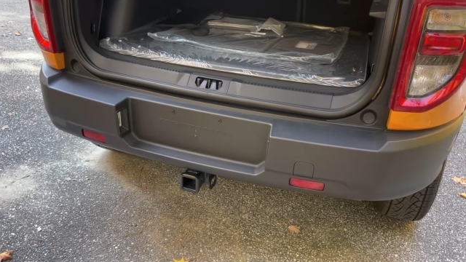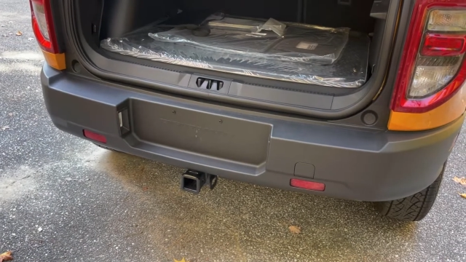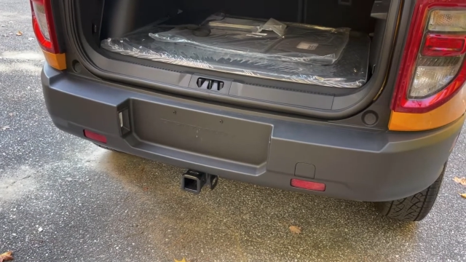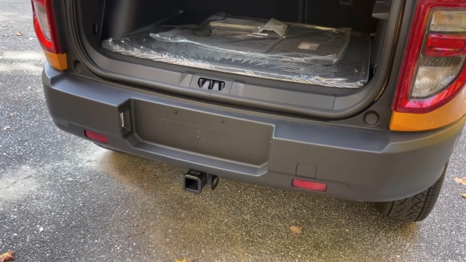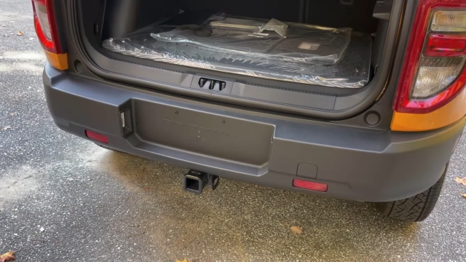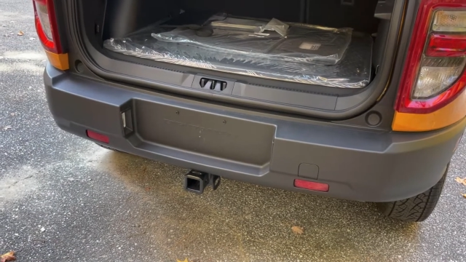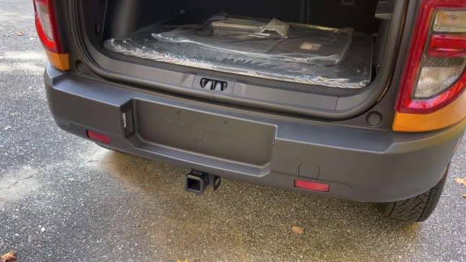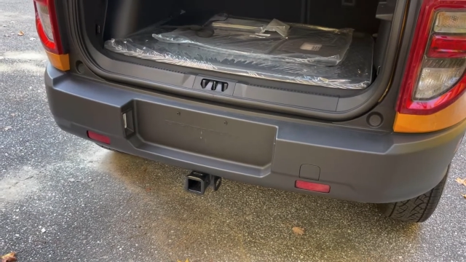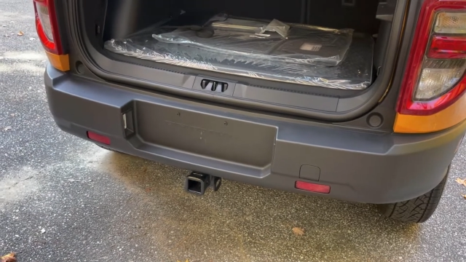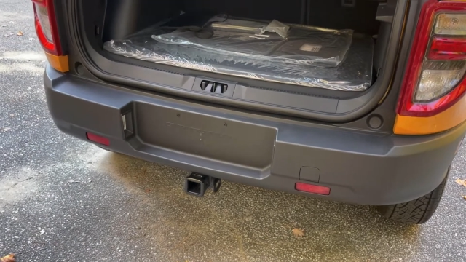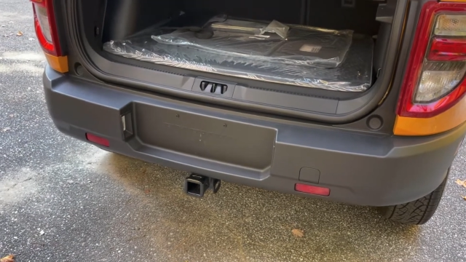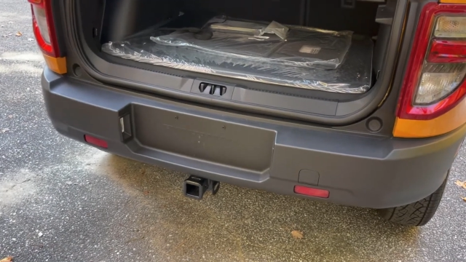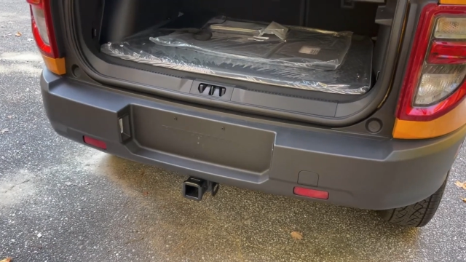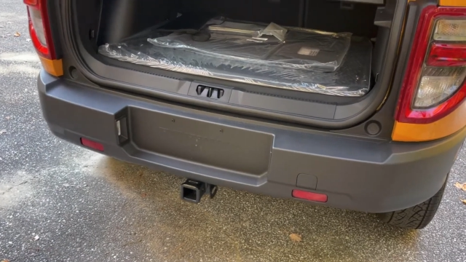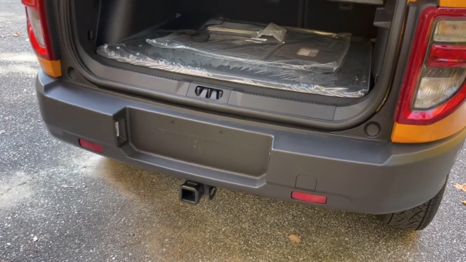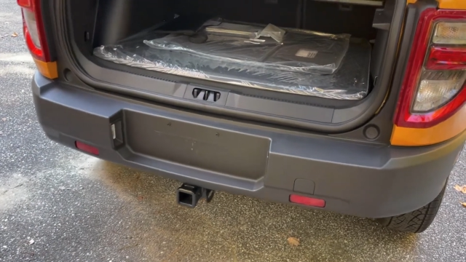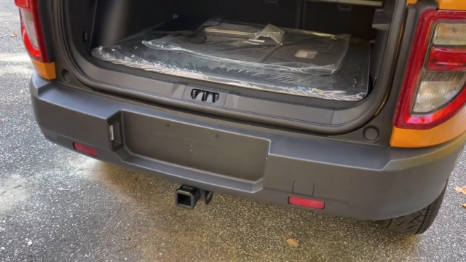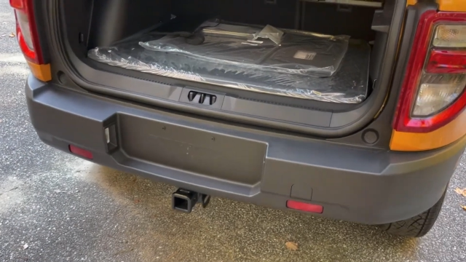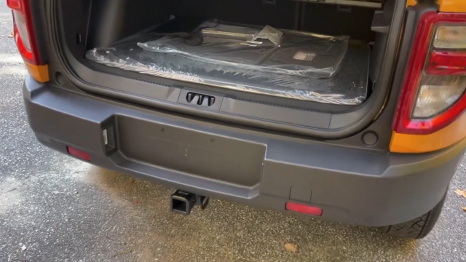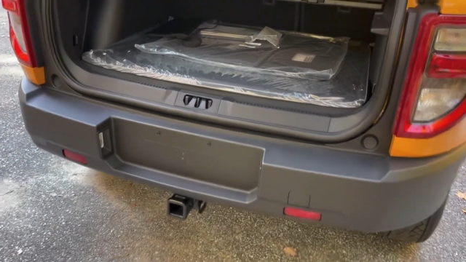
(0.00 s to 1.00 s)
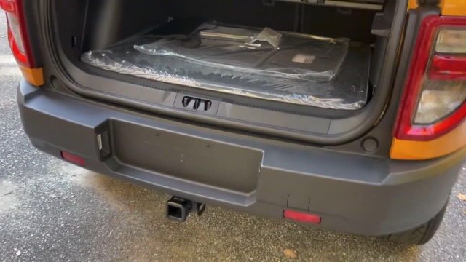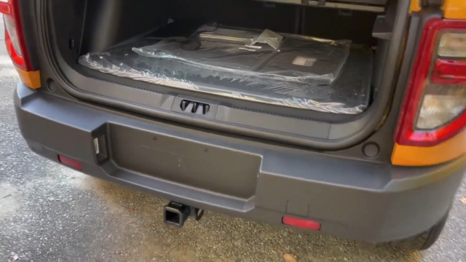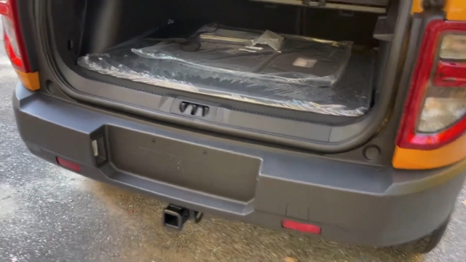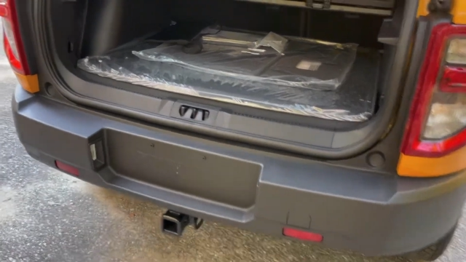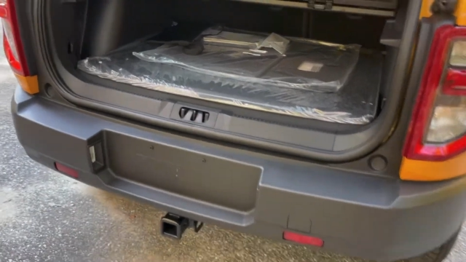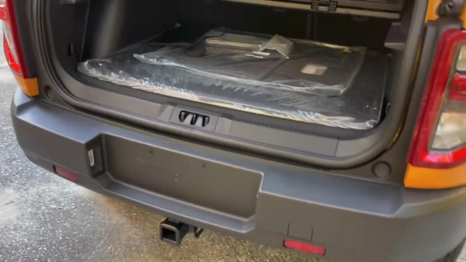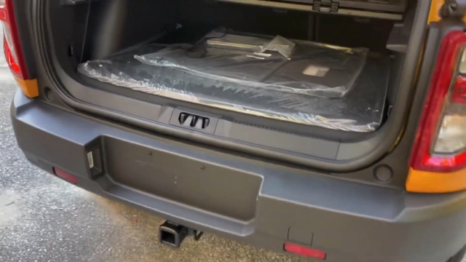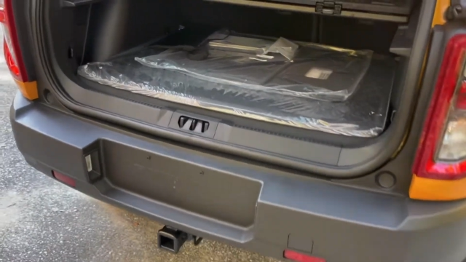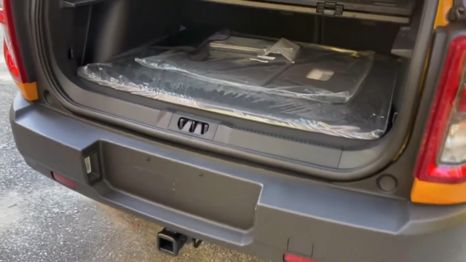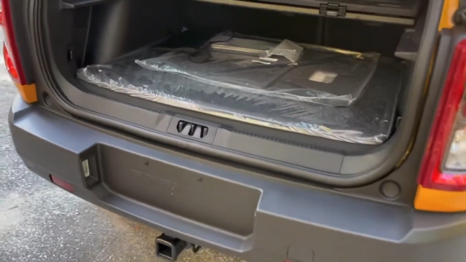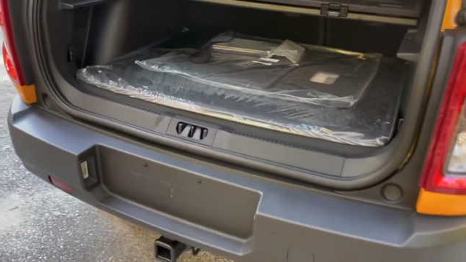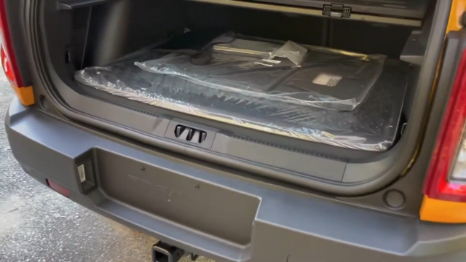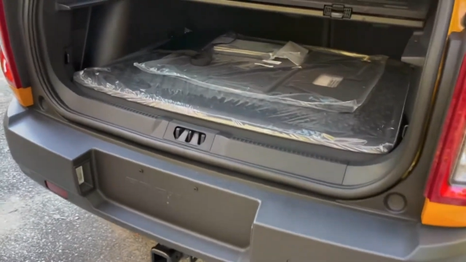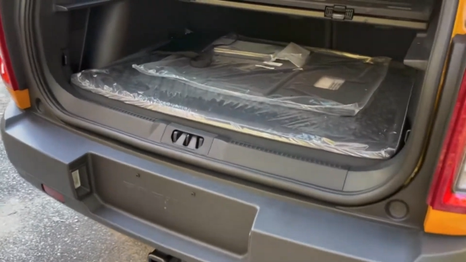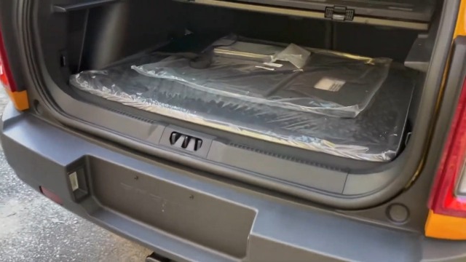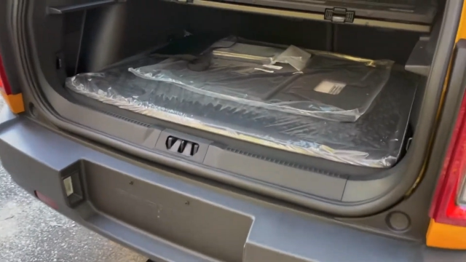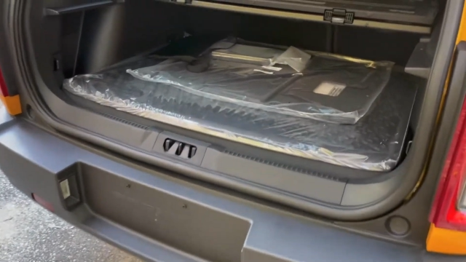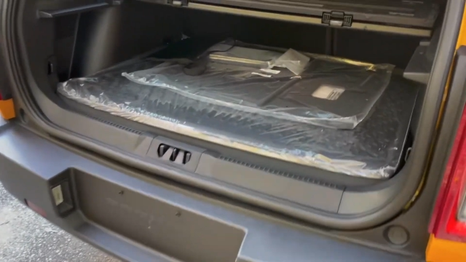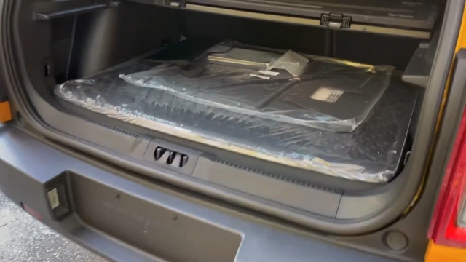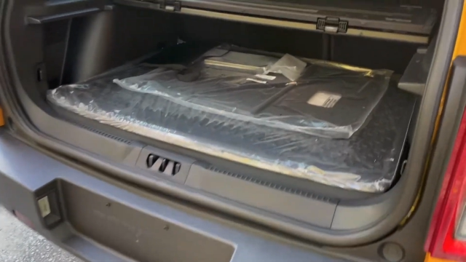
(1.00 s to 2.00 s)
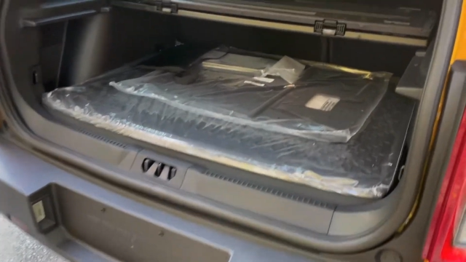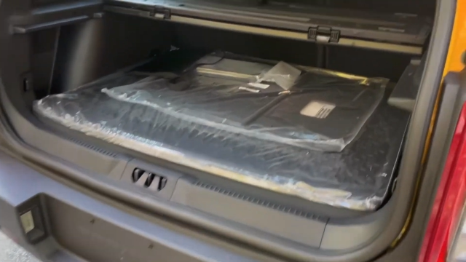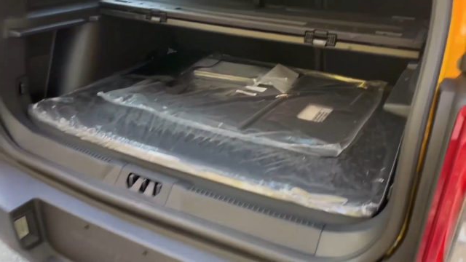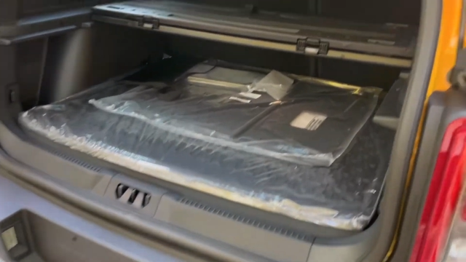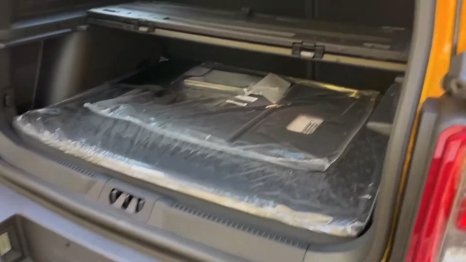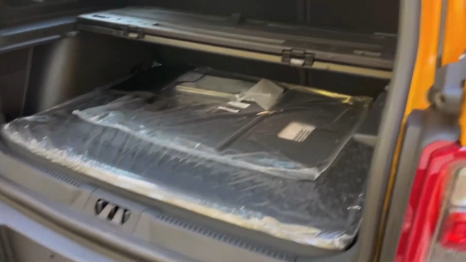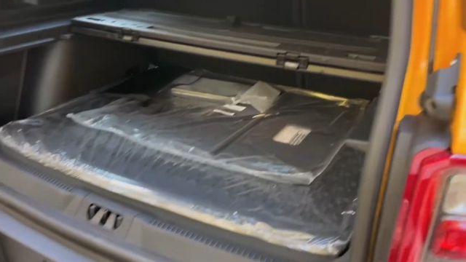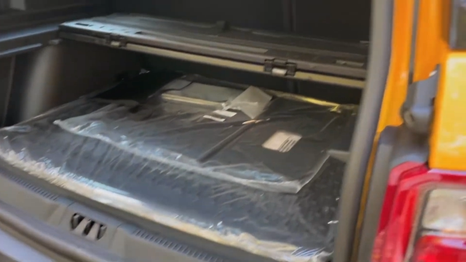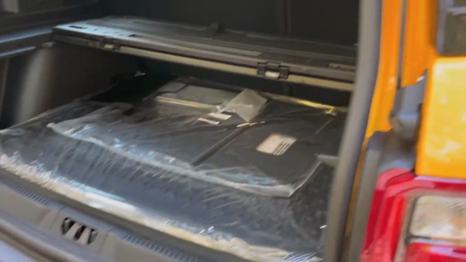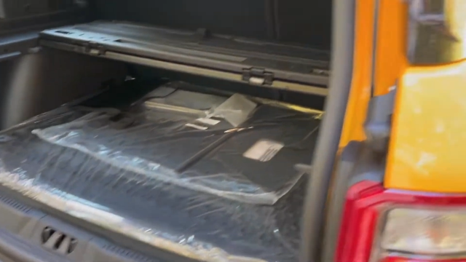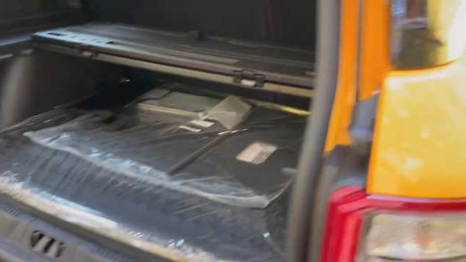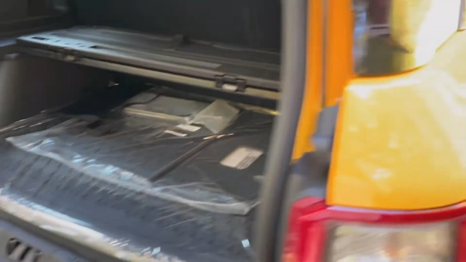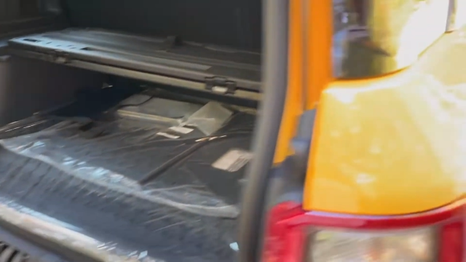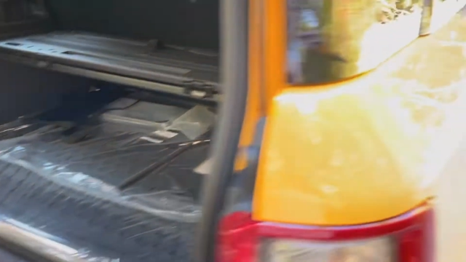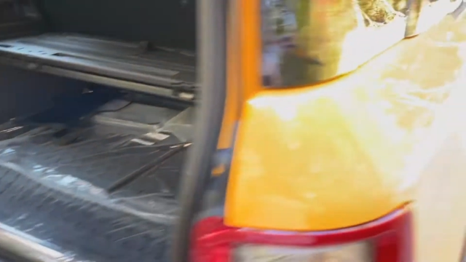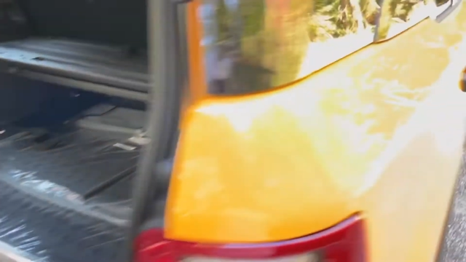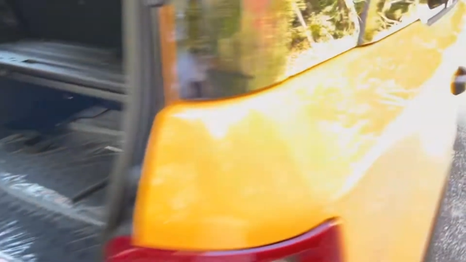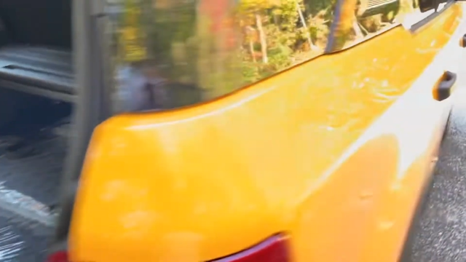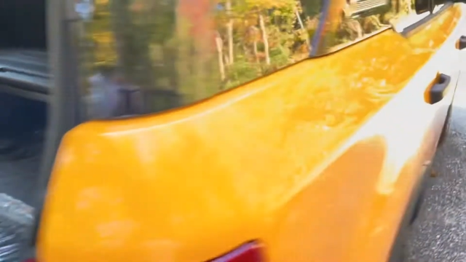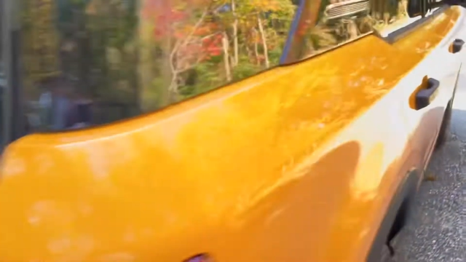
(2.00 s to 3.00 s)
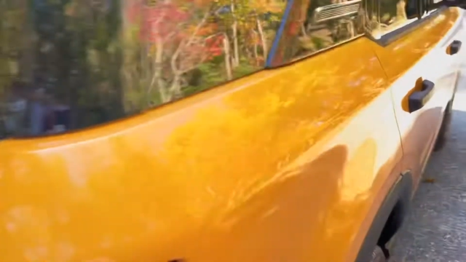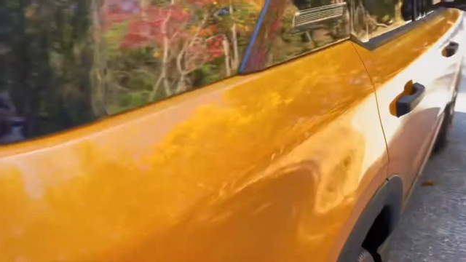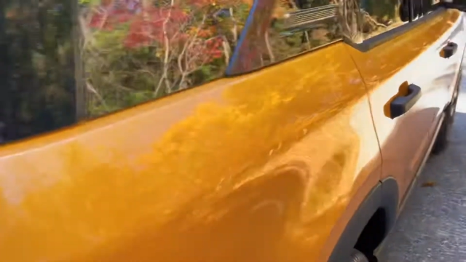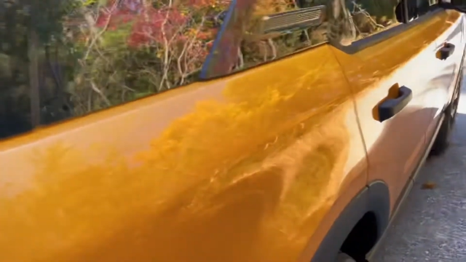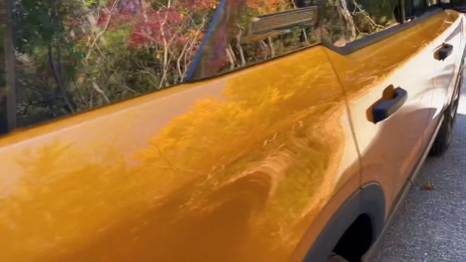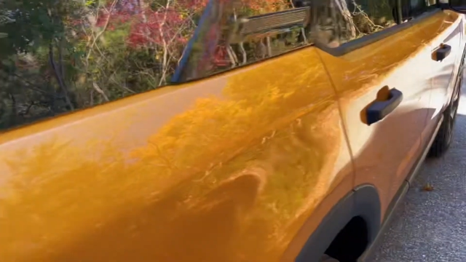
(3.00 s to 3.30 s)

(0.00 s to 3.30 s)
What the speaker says: (no speaker visible)